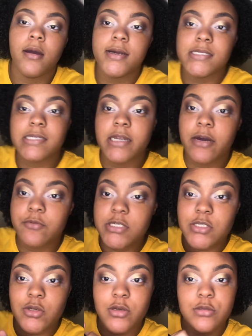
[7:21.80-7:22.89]
Alright, so now we're
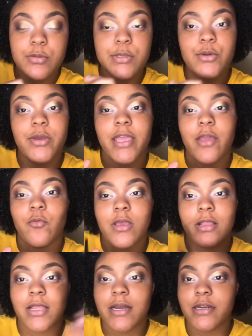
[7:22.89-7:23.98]
just going to be doing a
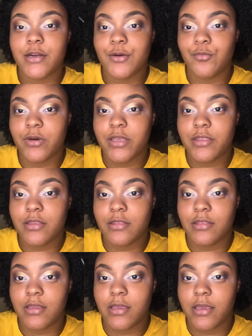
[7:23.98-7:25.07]
wing liner with
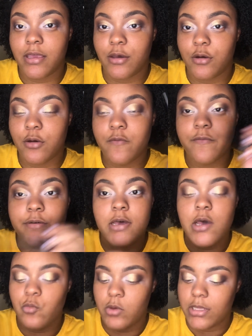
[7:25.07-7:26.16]
the e.l.f.
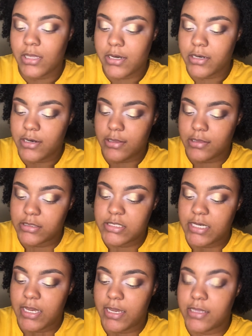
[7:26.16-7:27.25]
wing liner in the
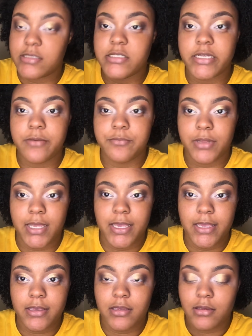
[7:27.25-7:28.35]
shade Jet
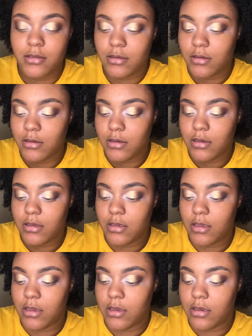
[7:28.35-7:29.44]
Black.
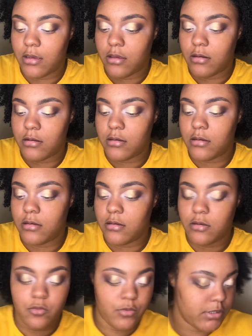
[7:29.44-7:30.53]
And
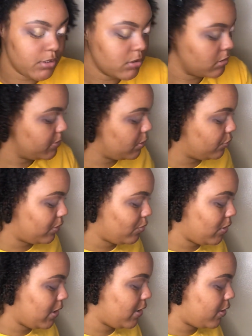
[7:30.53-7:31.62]
we're just going to be doing a
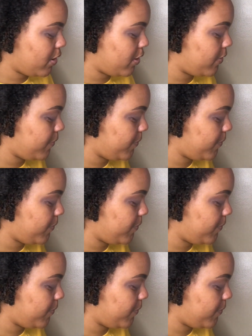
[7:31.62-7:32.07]
wing, girl.